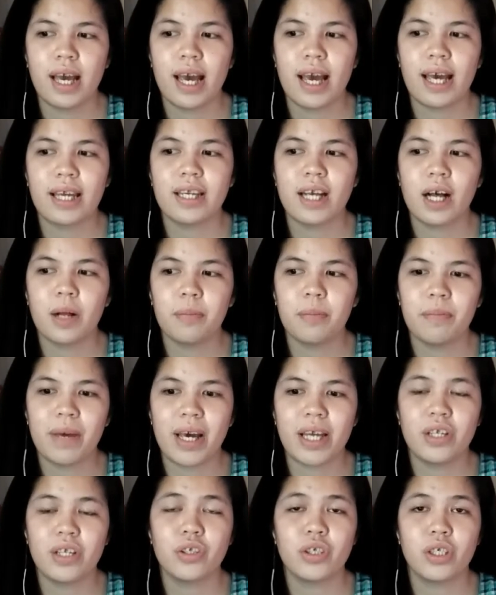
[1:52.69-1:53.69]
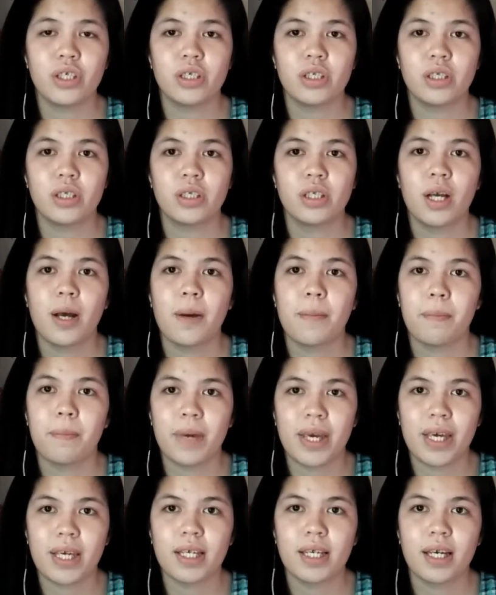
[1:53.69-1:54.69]
and help managers
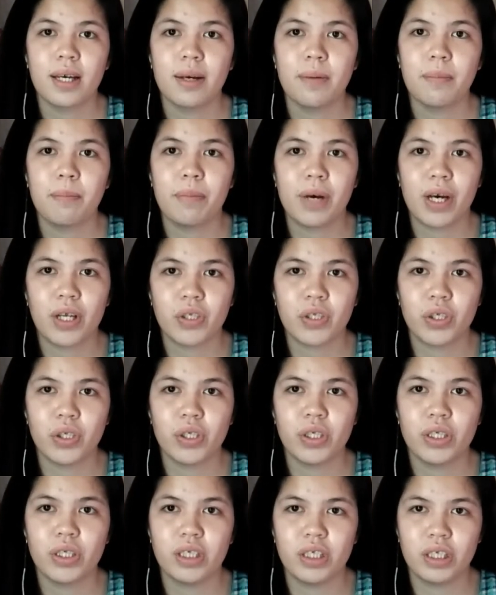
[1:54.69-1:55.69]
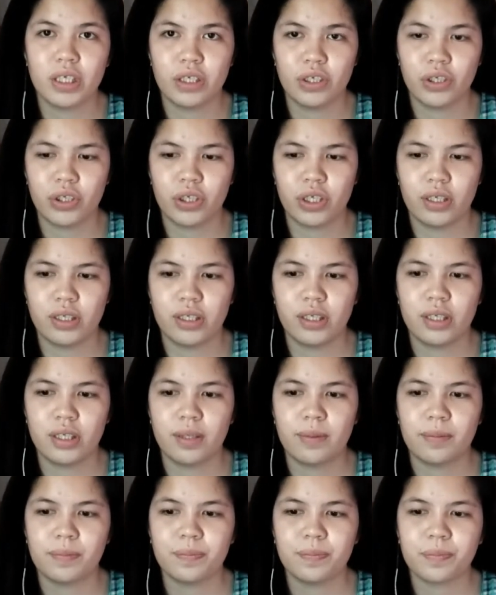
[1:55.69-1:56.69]
make better decisions.